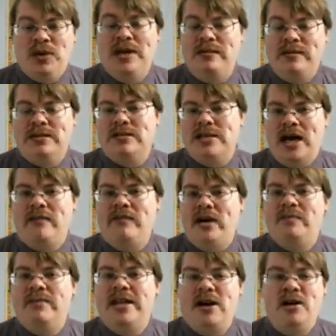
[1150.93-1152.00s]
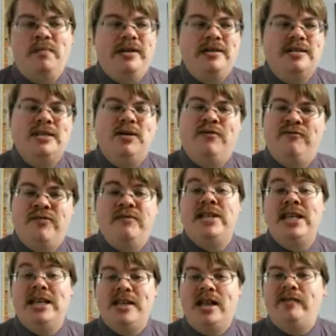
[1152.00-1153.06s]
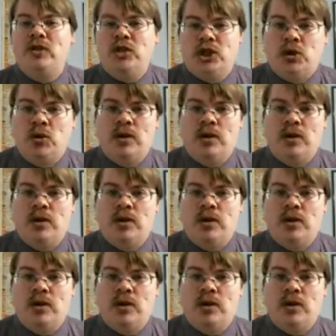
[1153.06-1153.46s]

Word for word: It was just kind of up there, but still 15 levels short